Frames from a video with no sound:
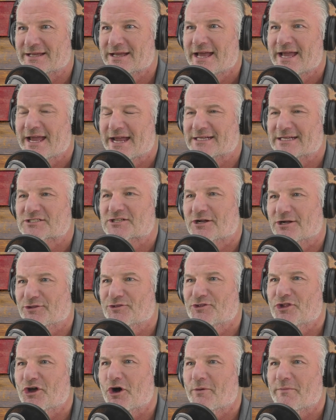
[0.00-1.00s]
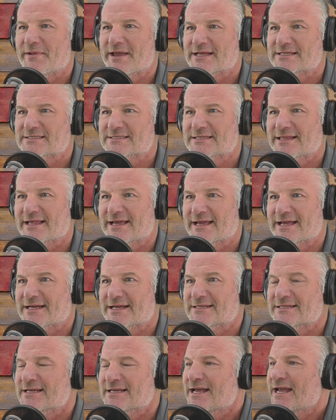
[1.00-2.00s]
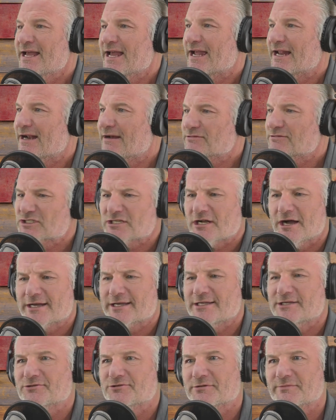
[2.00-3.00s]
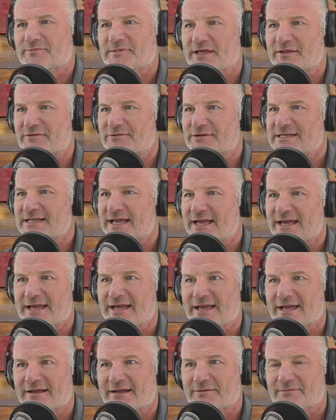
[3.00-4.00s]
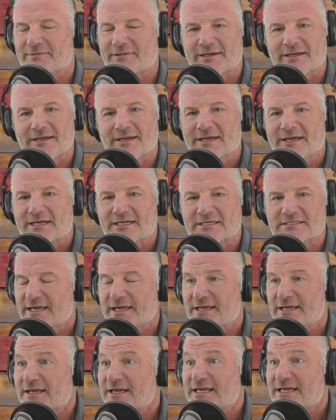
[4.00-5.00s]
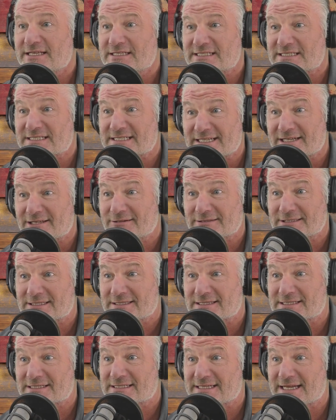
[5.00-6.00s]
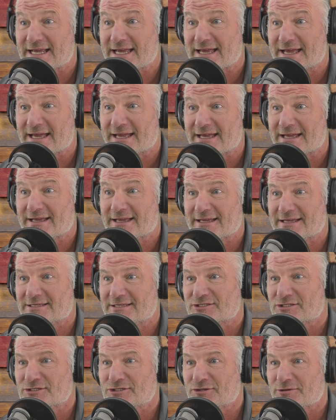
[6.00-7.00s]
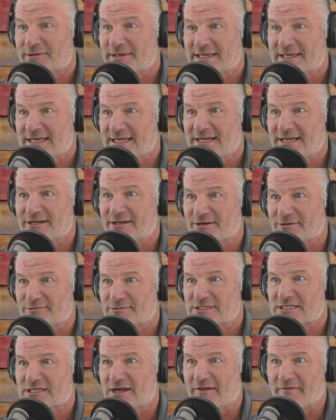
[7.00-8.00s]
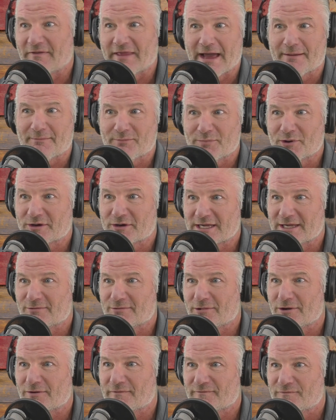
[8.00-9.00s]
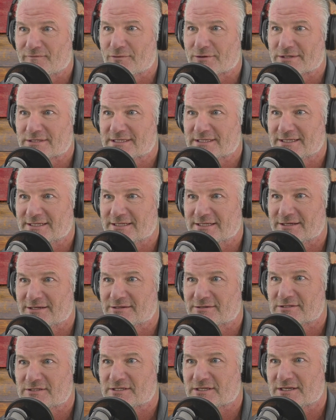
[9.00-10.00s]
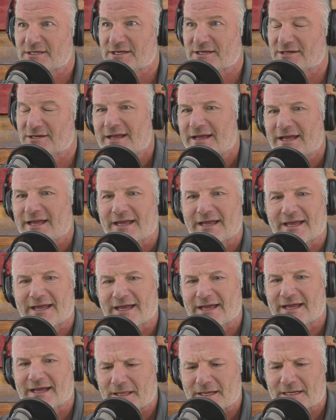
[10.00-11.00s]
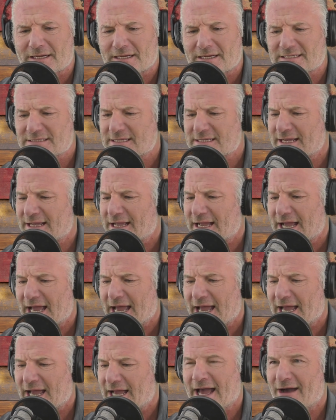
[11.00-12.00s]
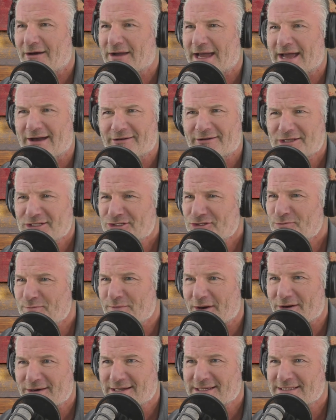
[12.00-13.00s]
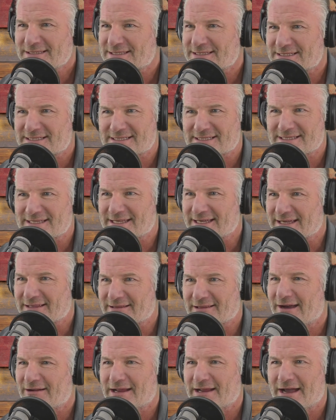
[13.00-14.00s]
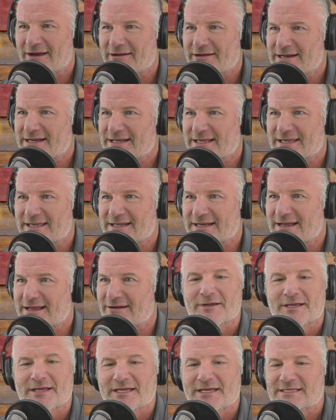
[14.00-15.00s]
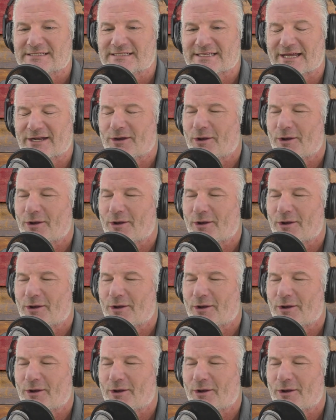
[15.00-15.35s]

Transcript: And it's called No Man's Land. And I was talking to him the other day. I'm like, because he still to this day is doing keynotes on that book he wrote 14 years ago. And I was like, how did you market this thing? Like, how did it get out? And he said,